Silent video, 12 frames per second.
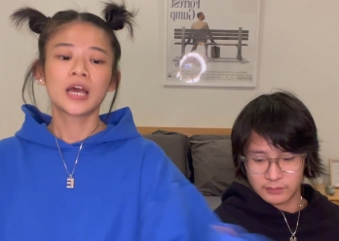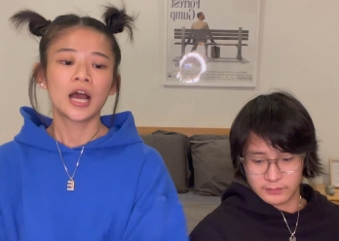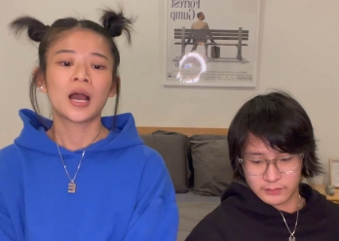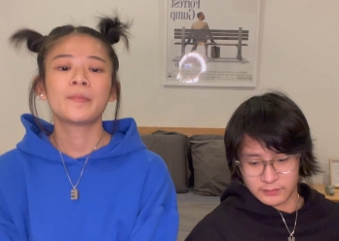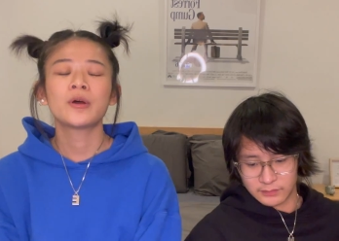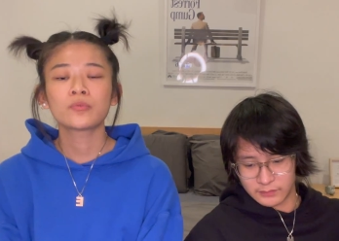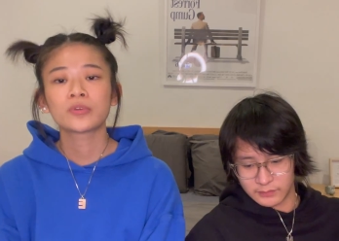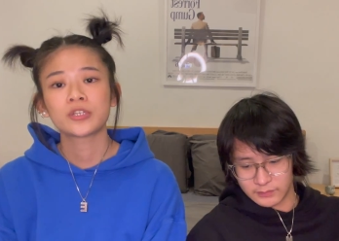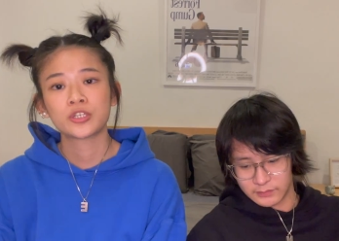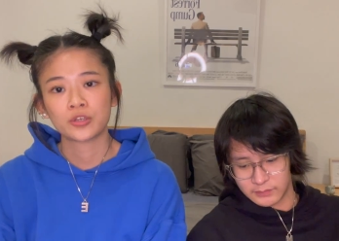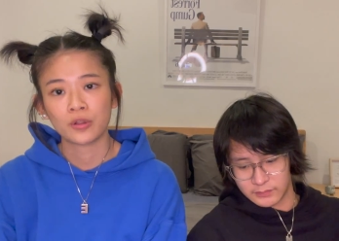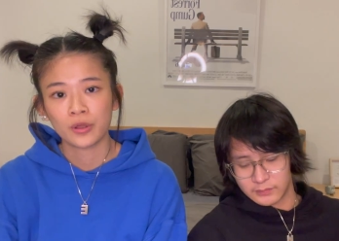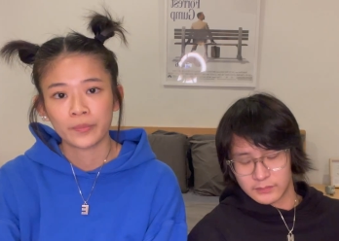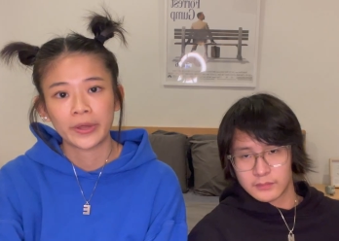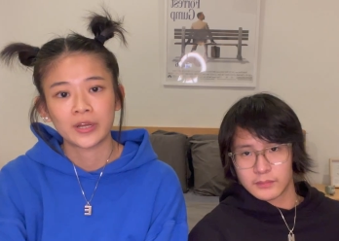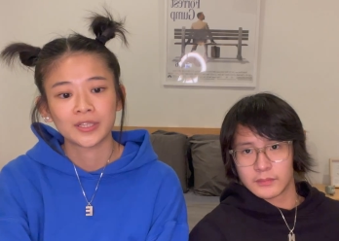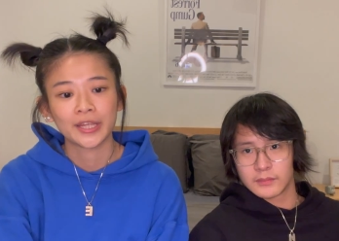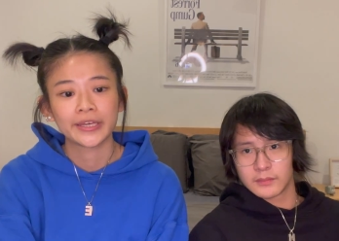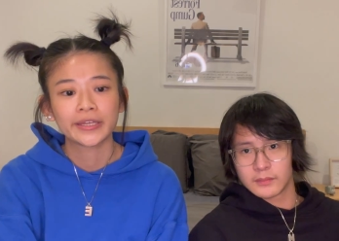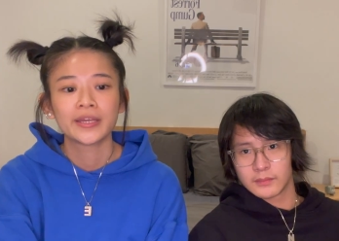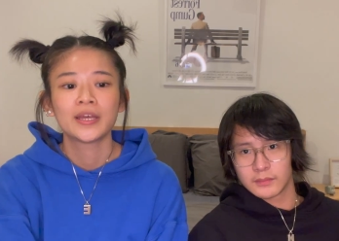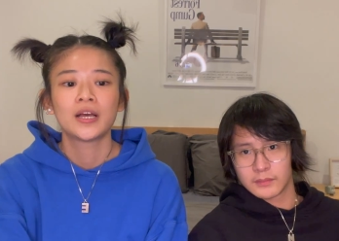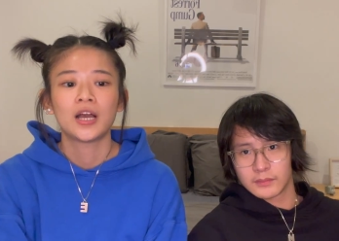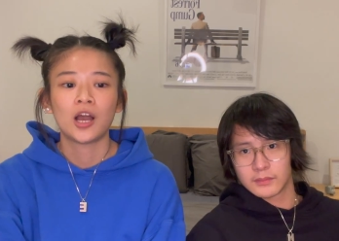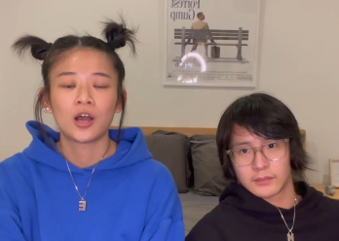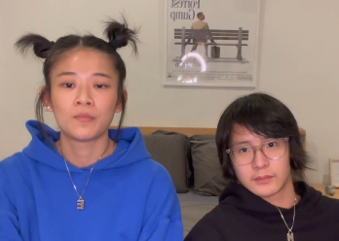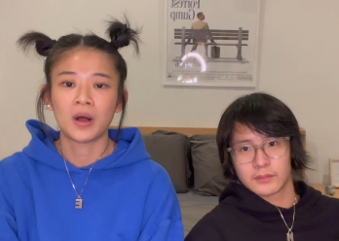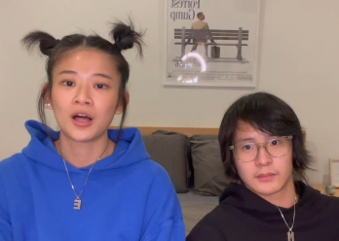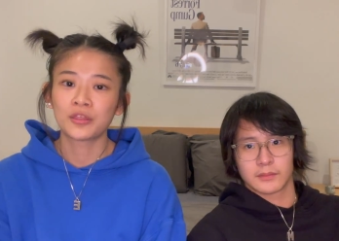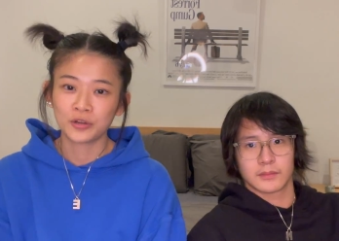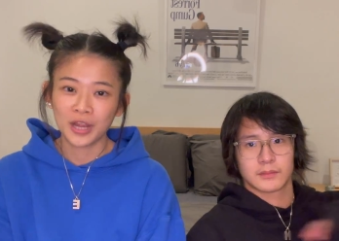Speaker 1: I'm not really sure about like um, other